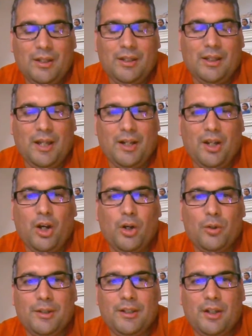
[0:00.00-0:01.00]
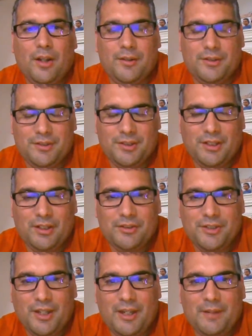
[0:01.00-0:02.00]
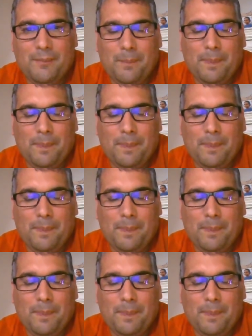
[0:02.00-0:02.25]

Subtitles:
kind of hone in on the skill set,